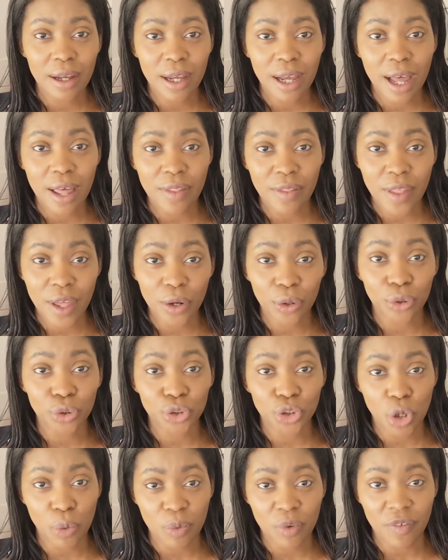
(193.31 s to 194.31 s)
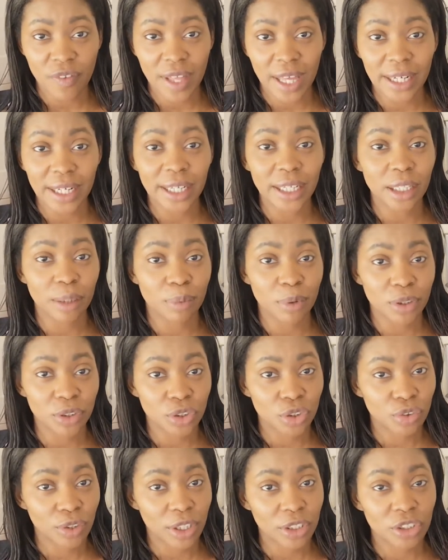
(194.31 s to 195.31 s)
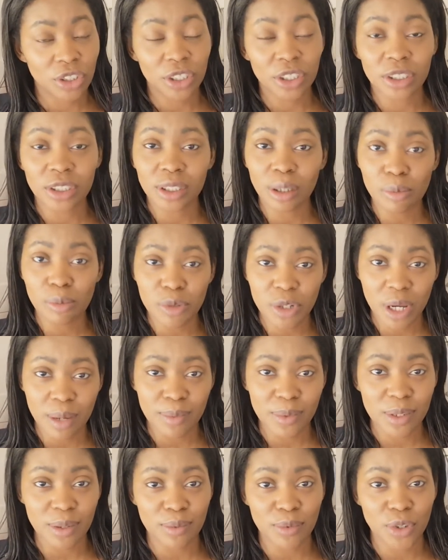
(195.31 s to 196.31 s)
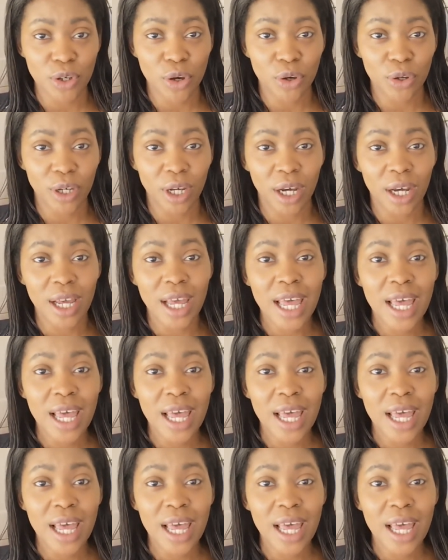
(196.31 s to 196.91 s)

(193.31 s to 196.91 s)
and then on top of that a little bit of stretching, sometimes some yoga